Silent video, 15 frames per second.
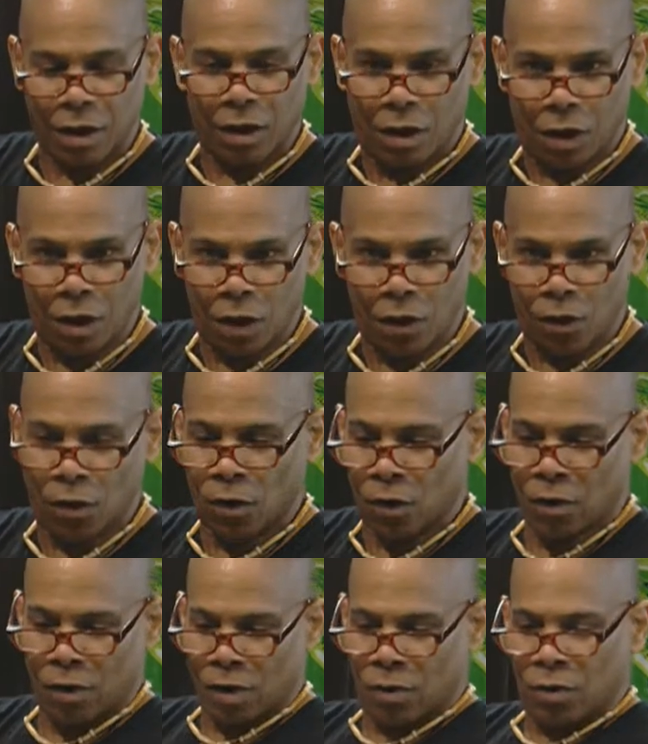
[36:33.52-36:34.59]
Oh,
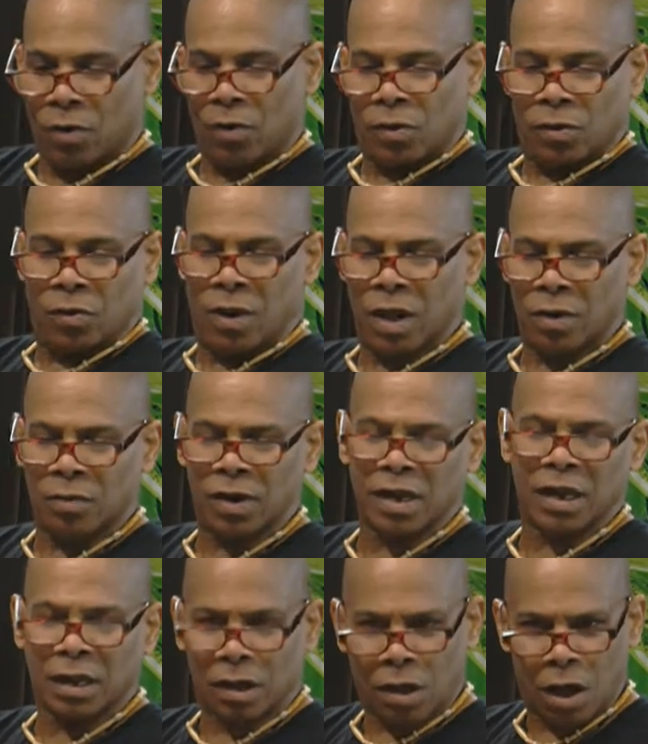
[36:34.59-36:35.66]
well, we're
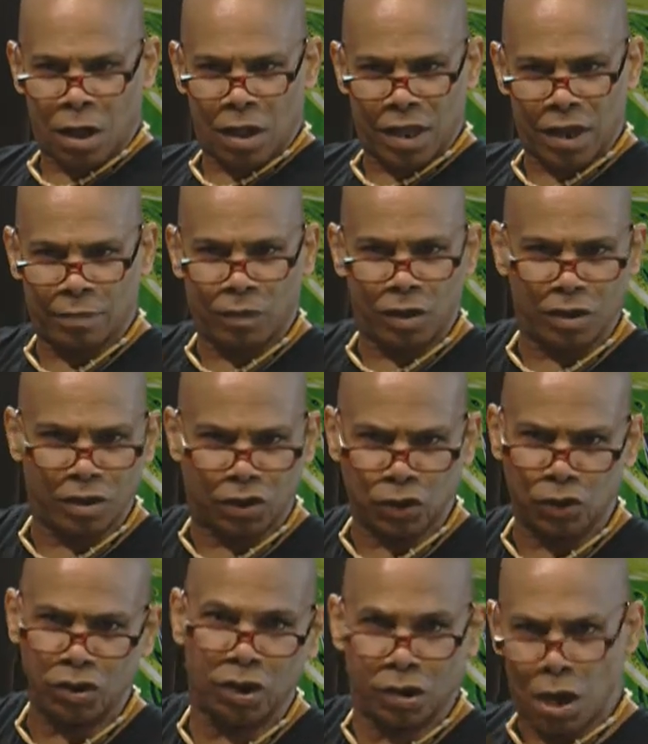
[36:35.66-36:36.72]
gonna call him your
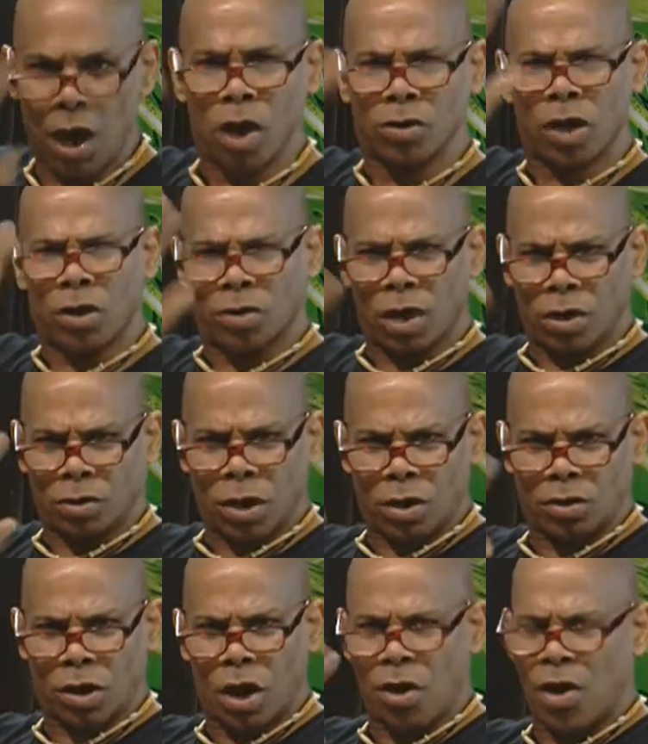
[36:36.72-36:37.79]
junior. No.
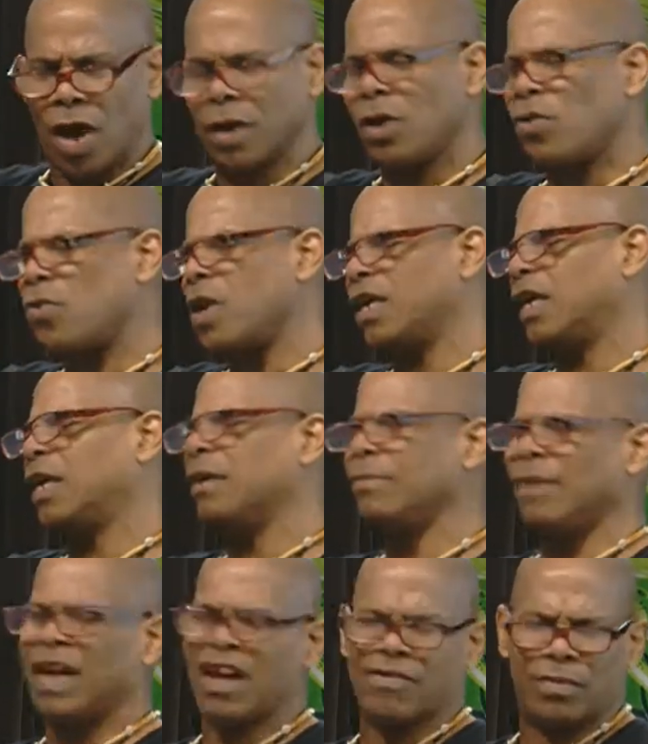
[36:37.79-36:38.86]
I don't want him
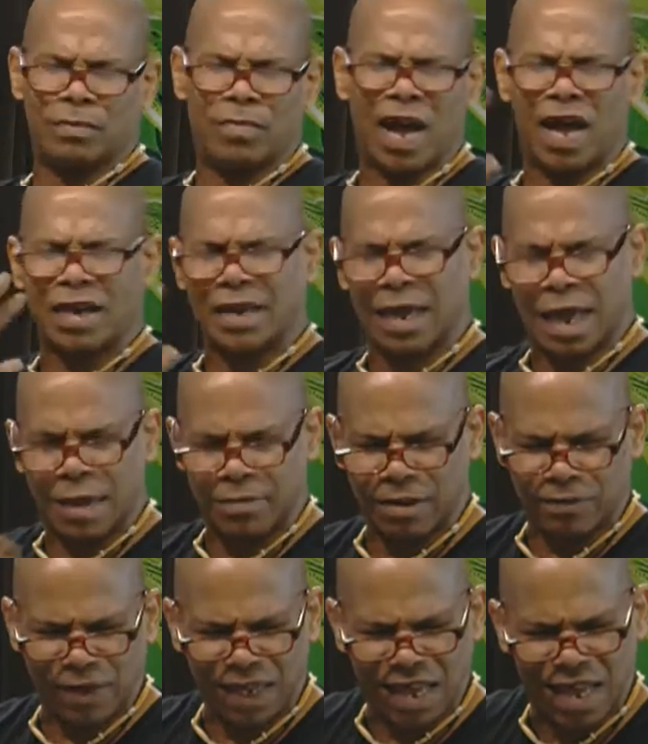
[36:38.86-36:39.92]
having my name
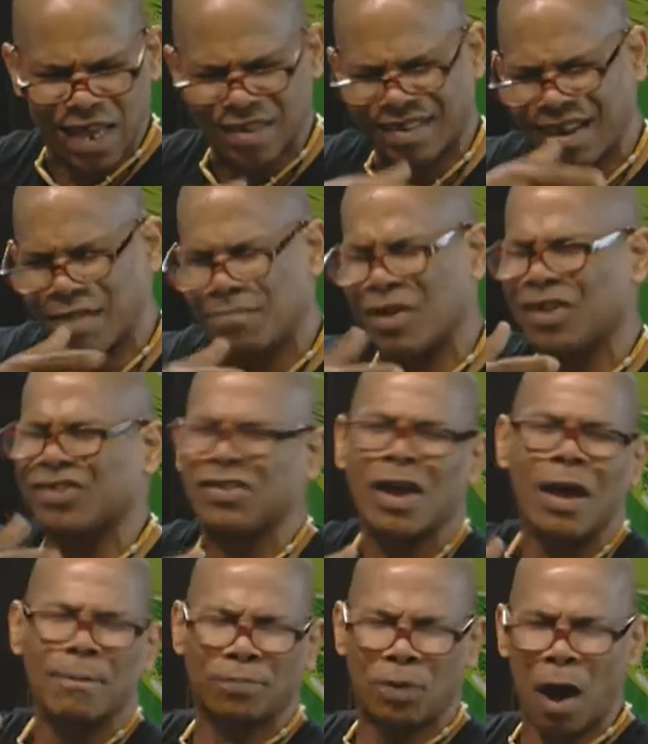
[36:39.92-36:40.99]
if he has that much
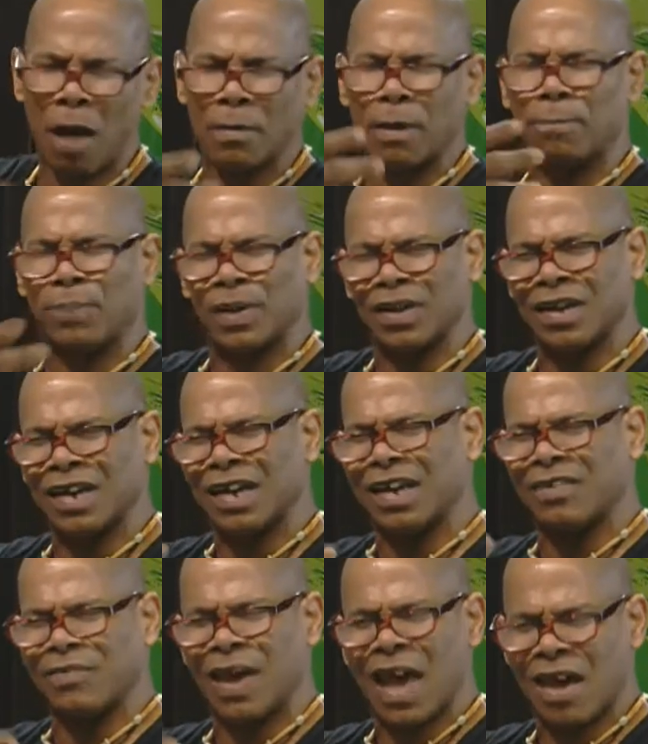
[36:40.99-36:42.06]
probability
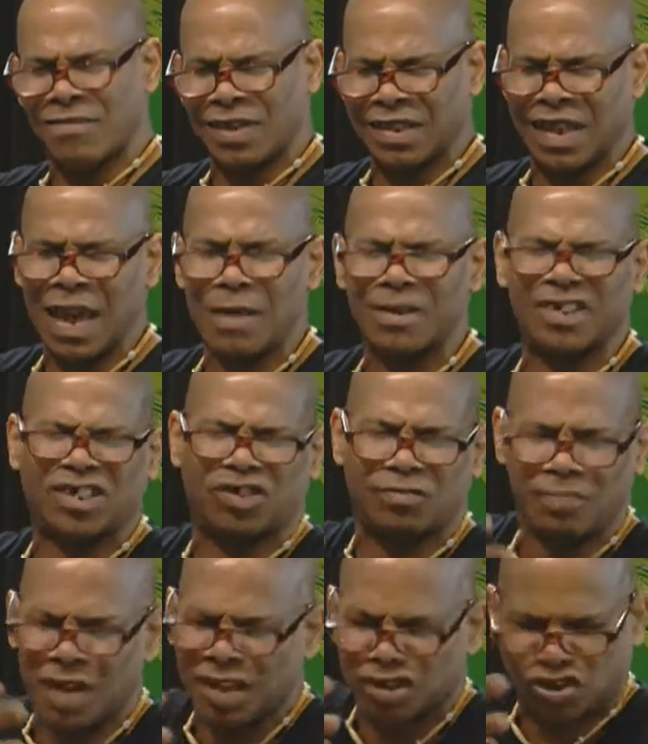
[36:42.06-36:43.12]
of having that
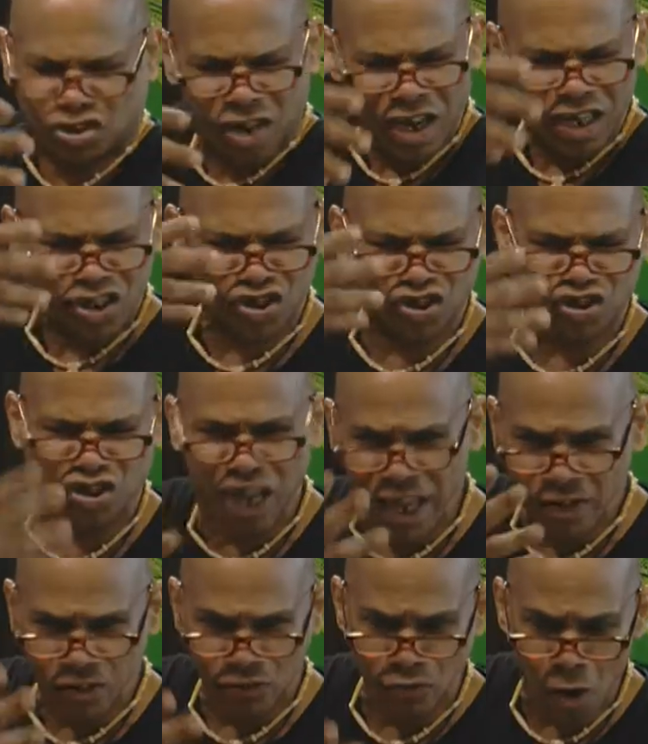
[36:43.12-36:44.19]
much
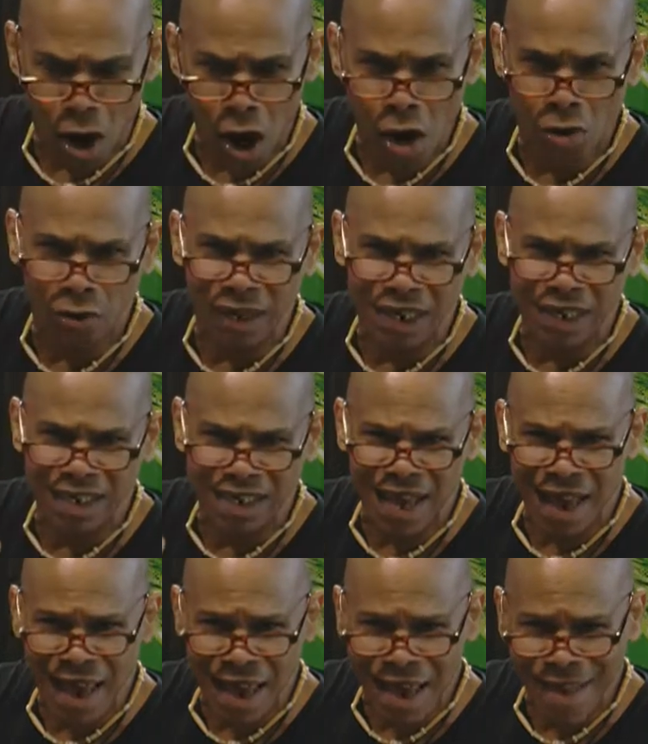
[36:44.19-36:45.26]
shit wrong with his
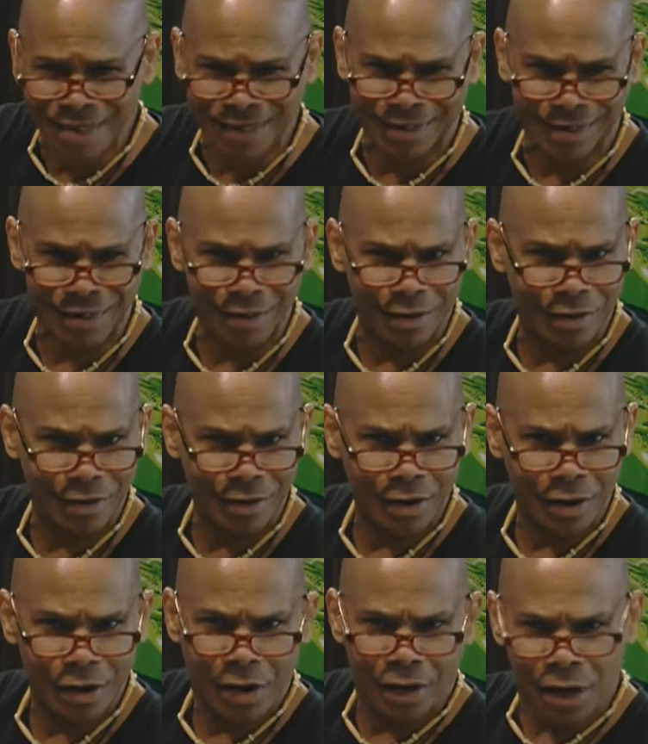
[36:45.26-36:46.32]
ass.
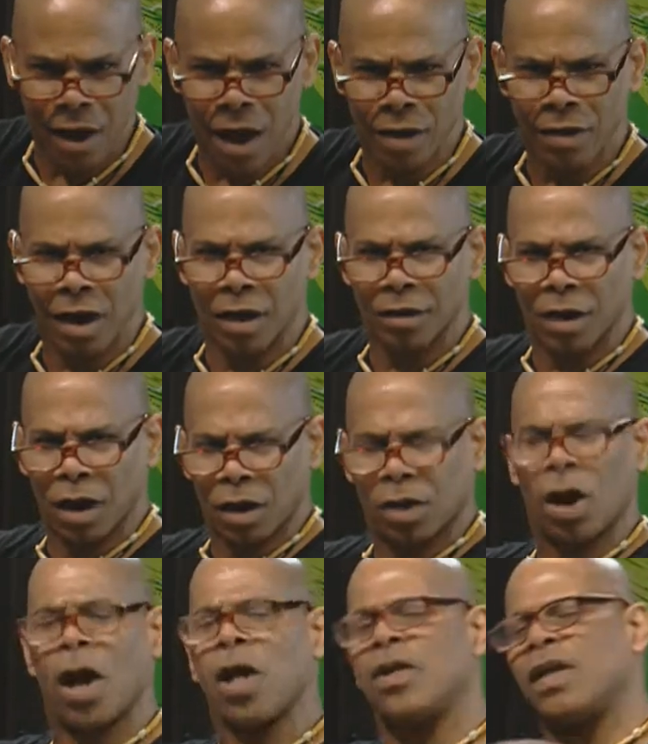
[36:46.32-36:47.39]
No.
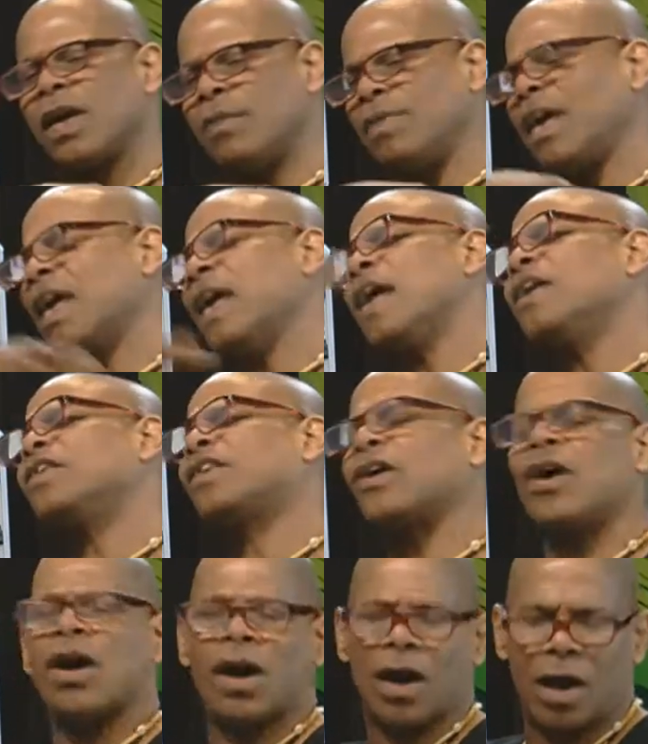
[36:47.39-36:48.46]
Call him
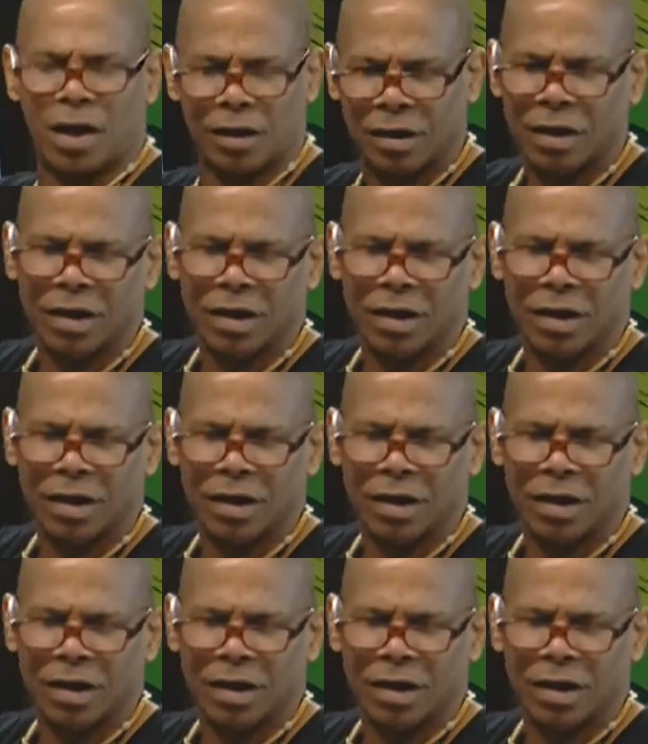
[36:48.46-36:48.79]
Anton.